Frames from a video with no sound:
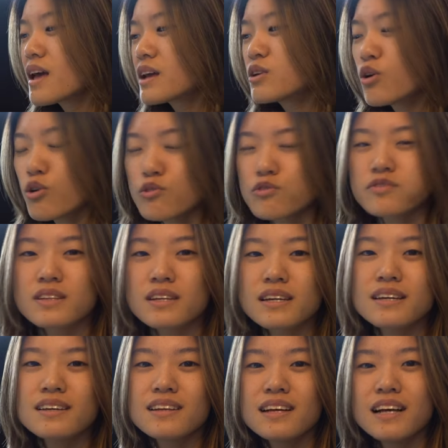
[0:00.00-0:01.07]
And
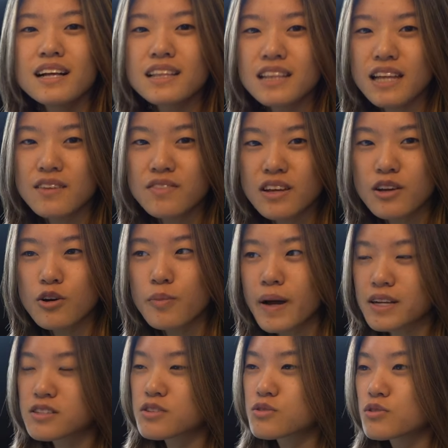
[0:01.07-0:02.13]
hopefully life can go
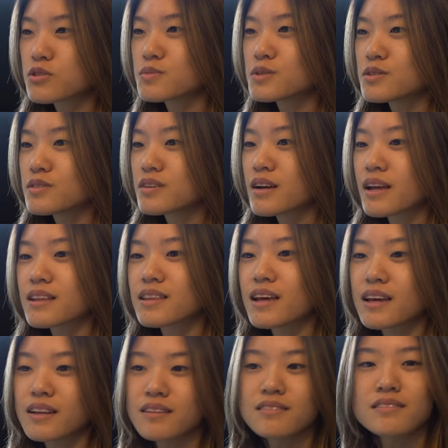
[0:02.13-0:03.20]
back to normal and
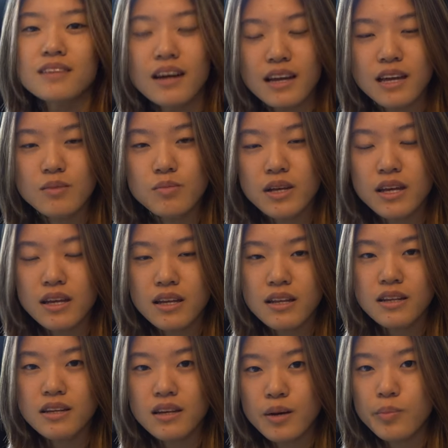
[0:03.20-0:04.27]
then I can
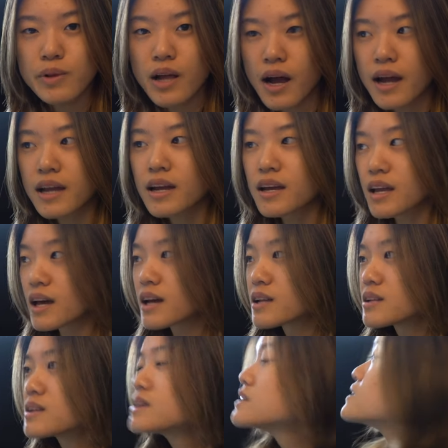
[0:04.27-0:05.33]
begin applying
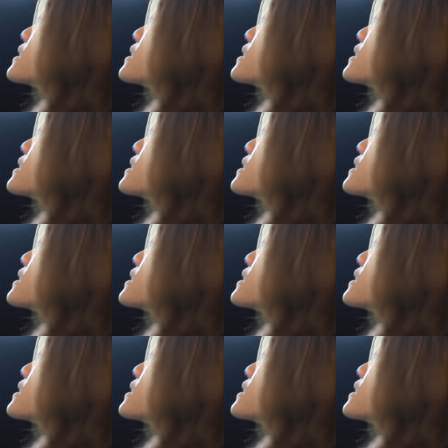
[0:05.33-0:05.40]
again